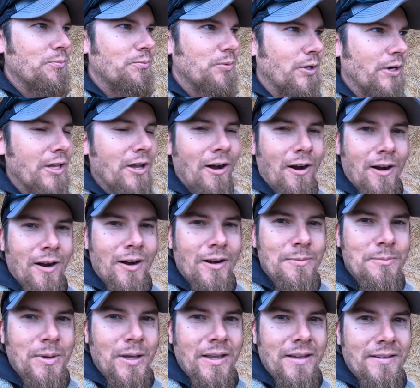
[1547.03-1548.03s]
pretty
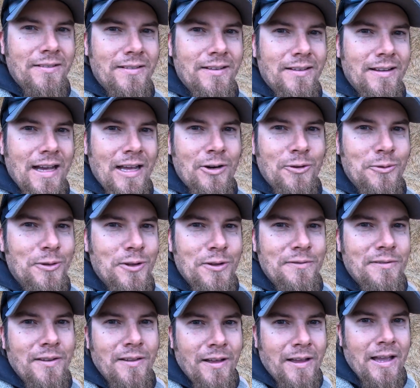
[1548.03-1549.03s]
hard, but I don't really
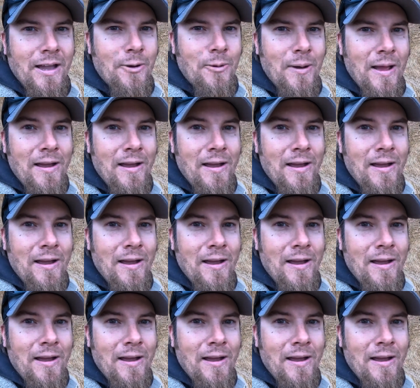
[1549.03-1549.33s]
feel like I